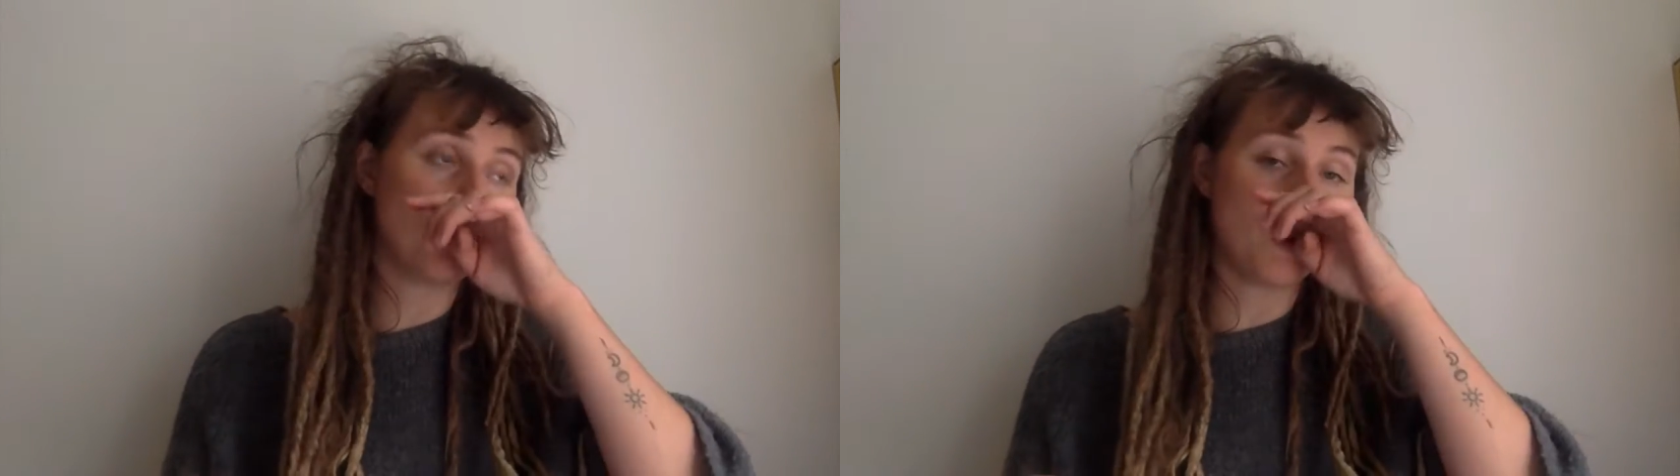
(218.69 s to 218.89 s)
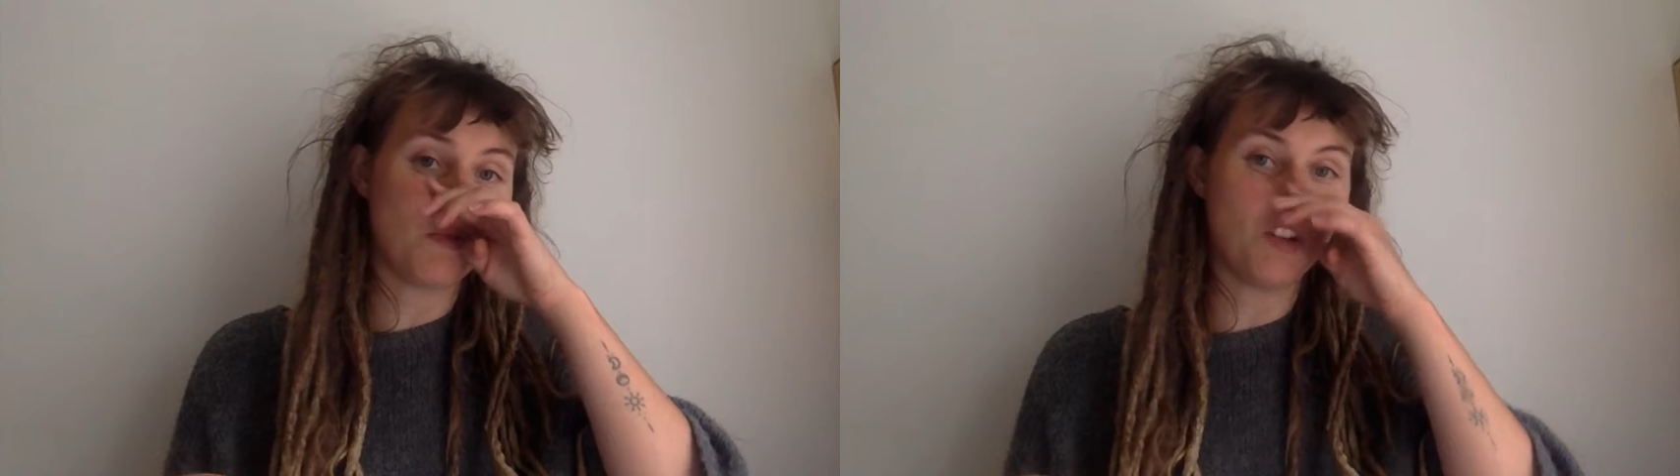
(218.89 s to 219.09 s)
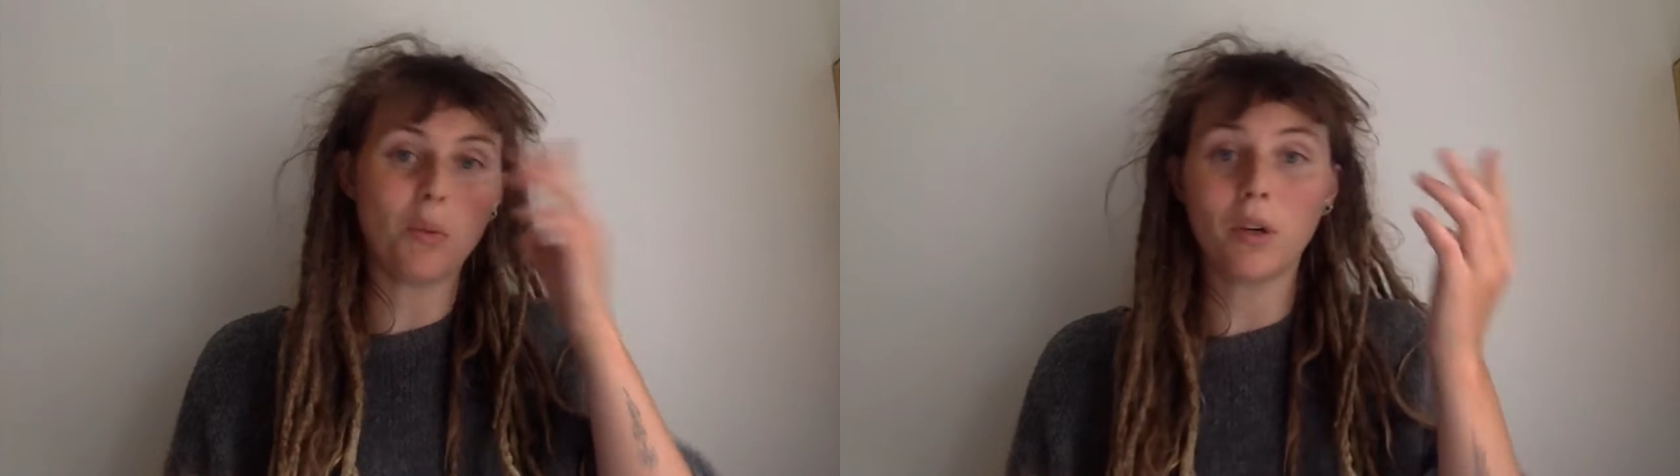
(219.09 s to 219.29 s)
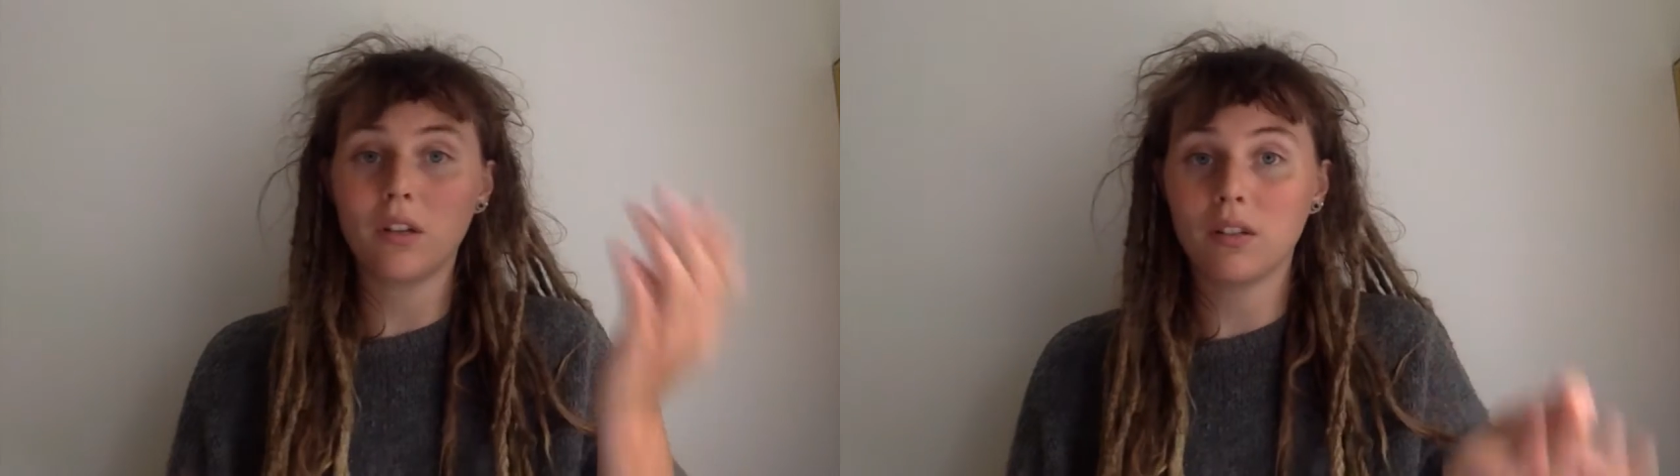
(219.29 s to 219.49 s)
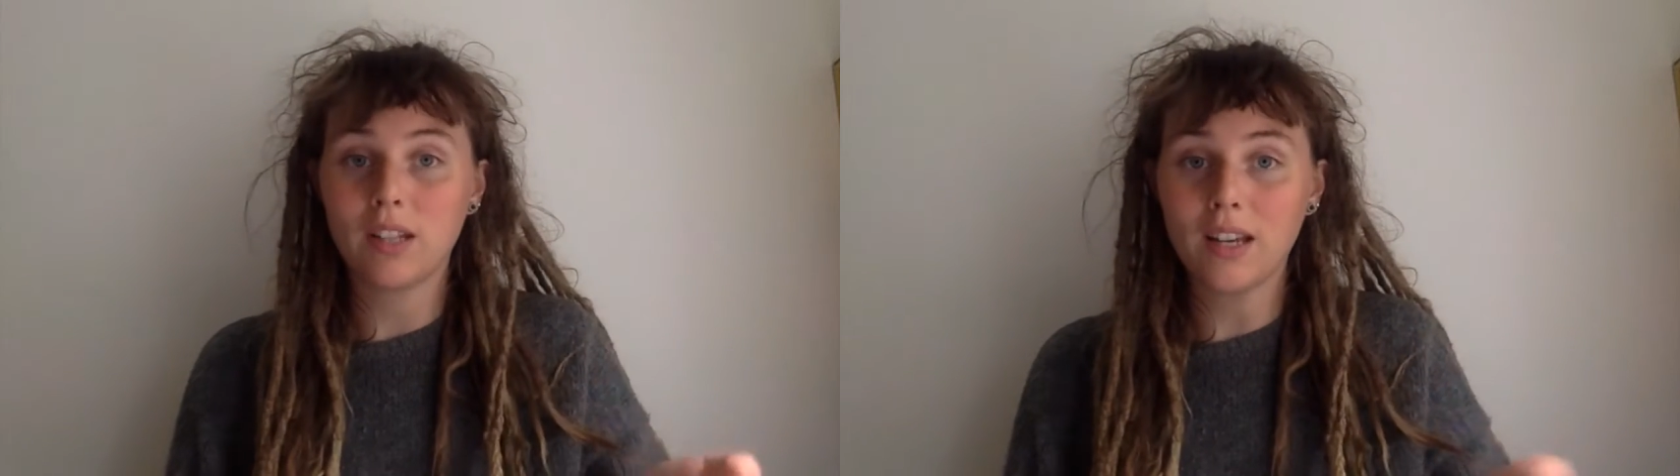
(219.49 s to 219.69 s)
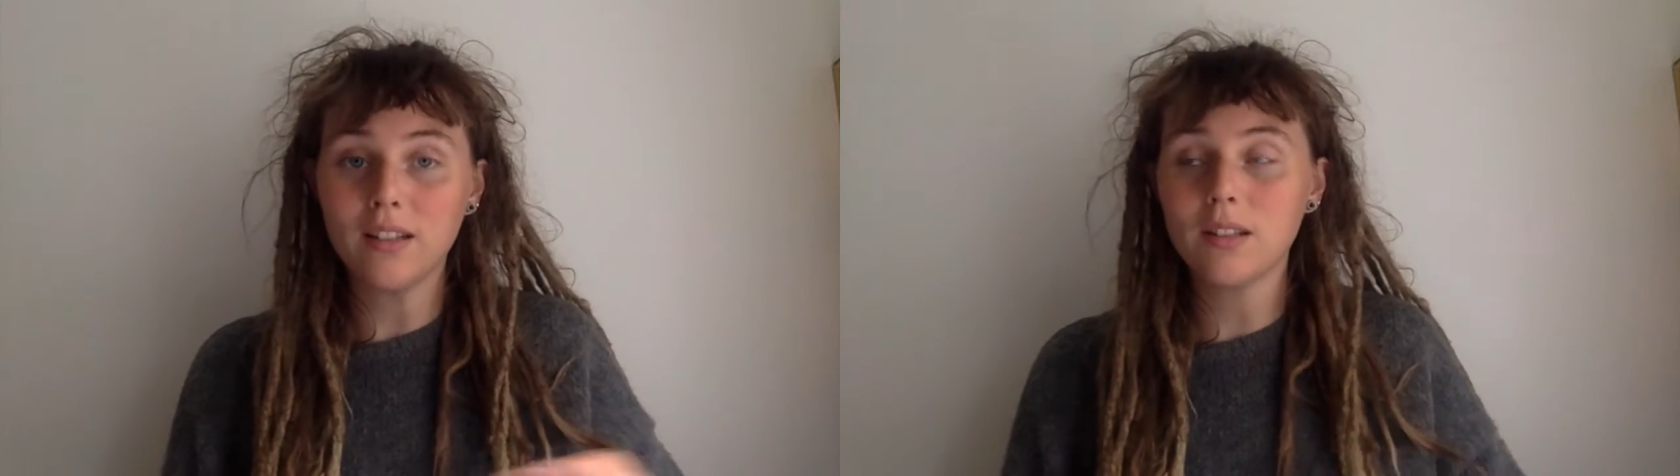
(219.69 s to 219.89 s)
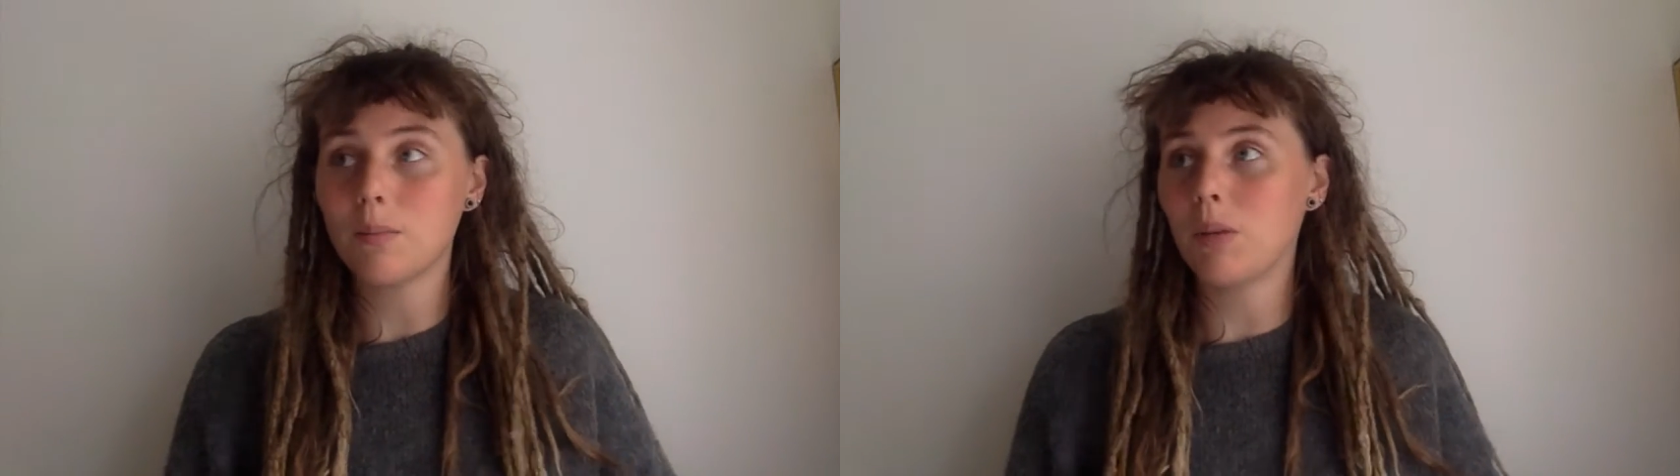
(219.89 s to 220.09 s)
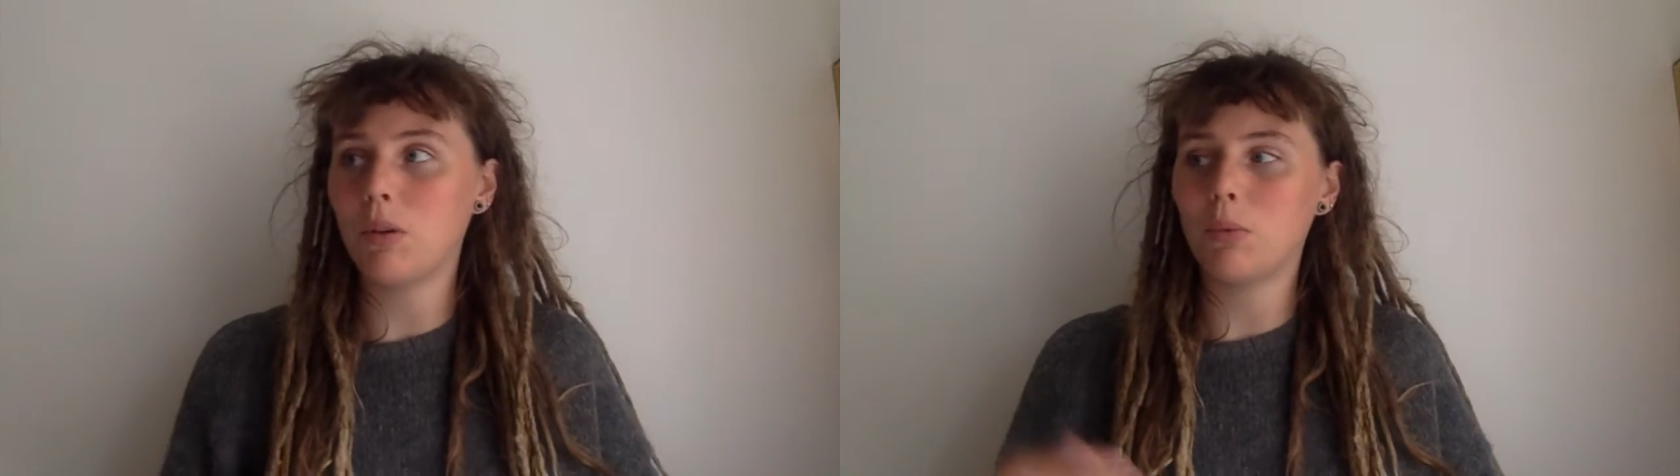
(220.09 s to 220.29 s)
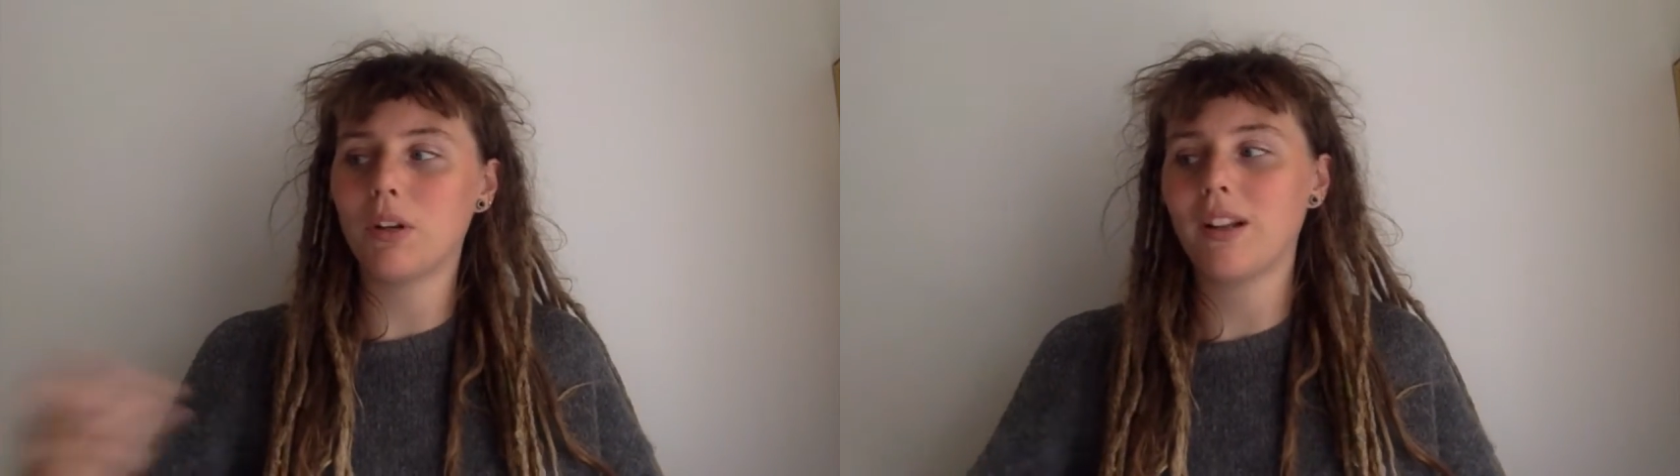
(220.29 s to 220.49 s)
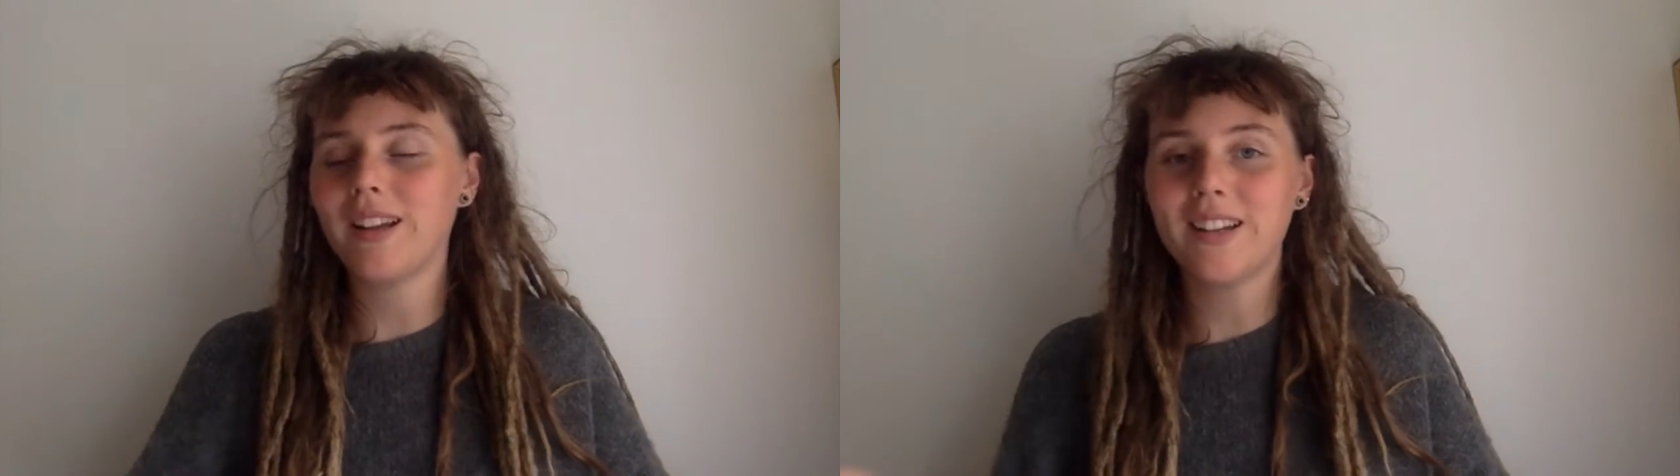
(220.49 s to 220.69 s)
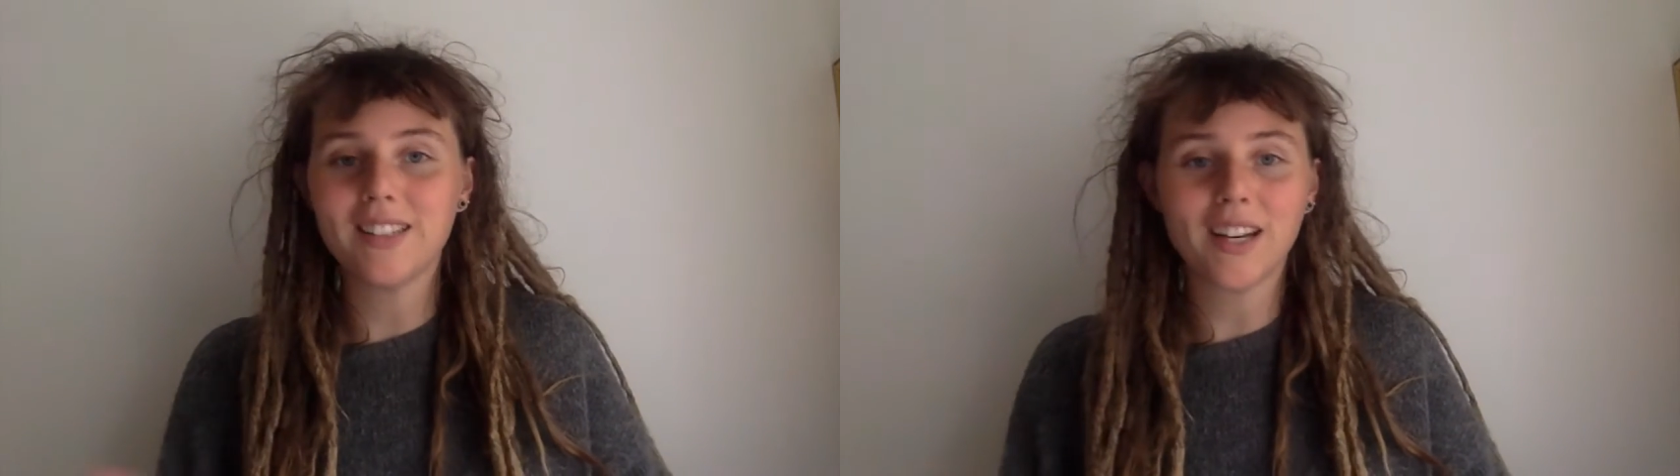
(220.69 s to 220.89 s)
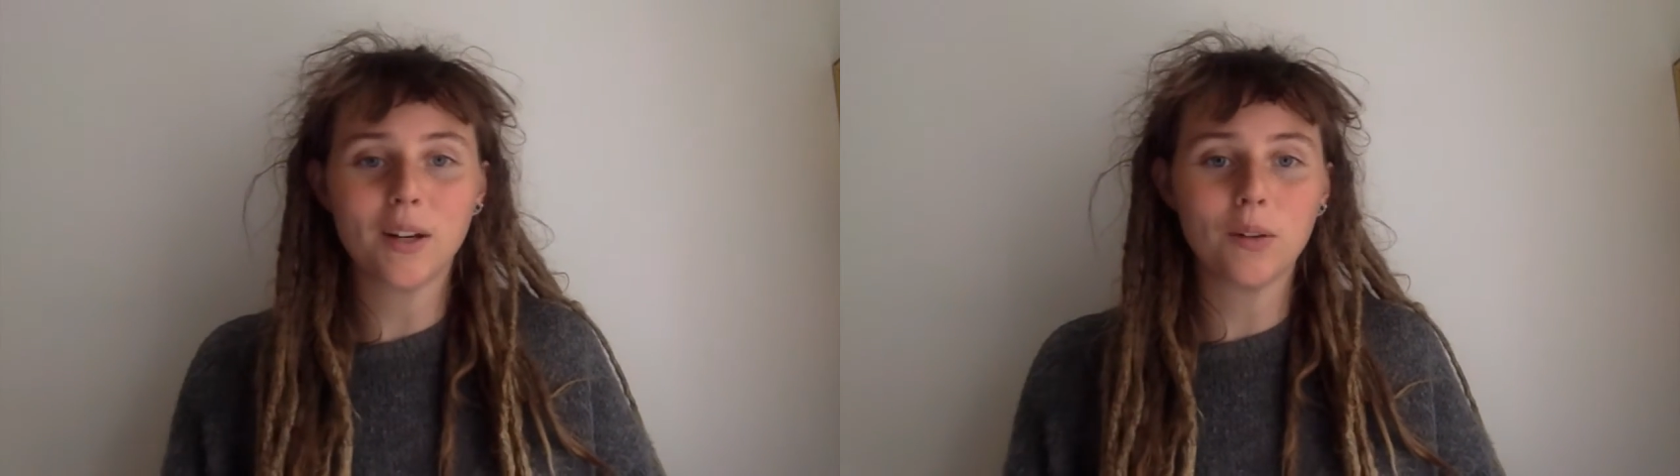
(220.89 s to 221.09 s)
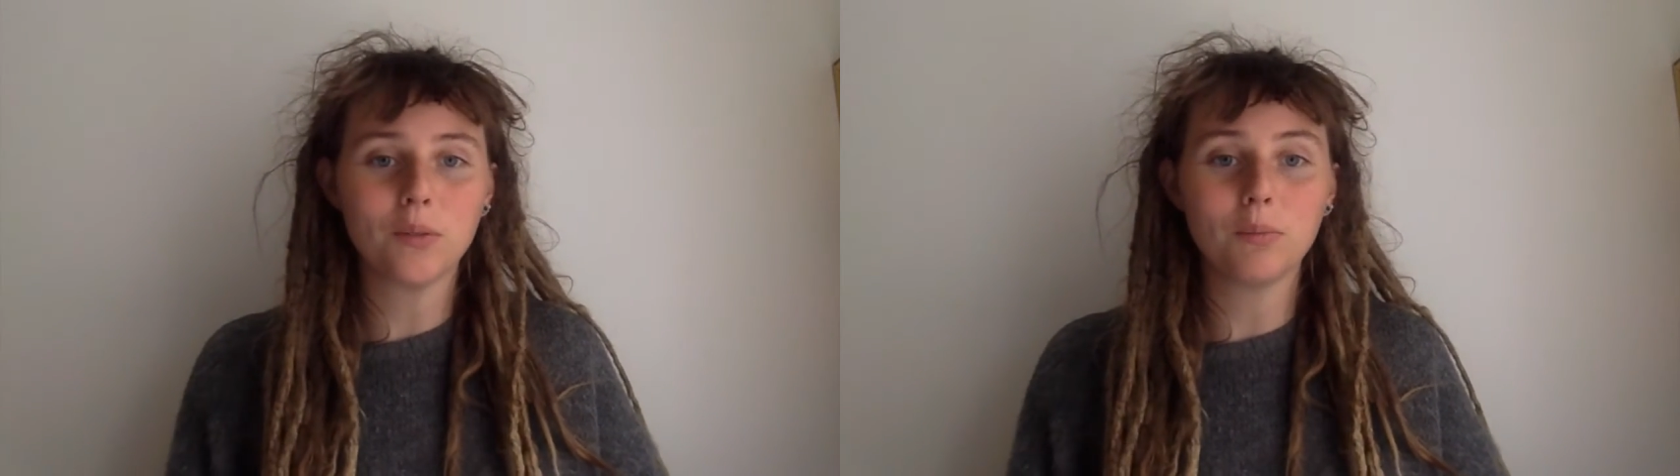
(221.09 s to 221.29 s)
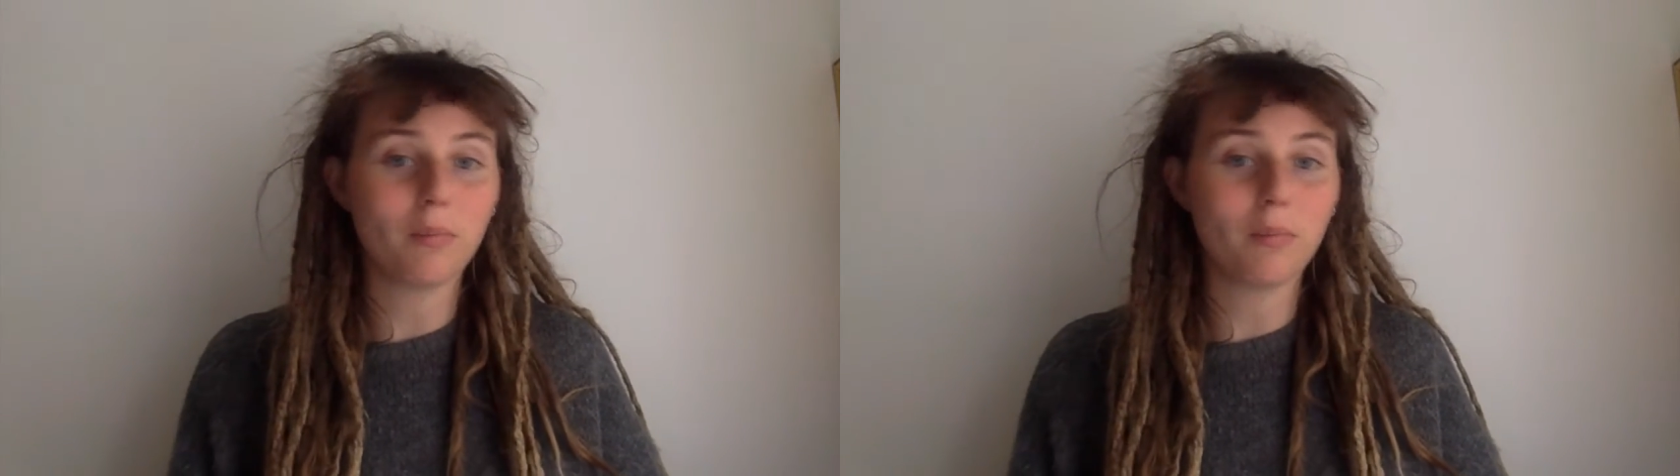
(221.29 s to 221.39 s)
Maybe you want to dance, maybe you want to lie down,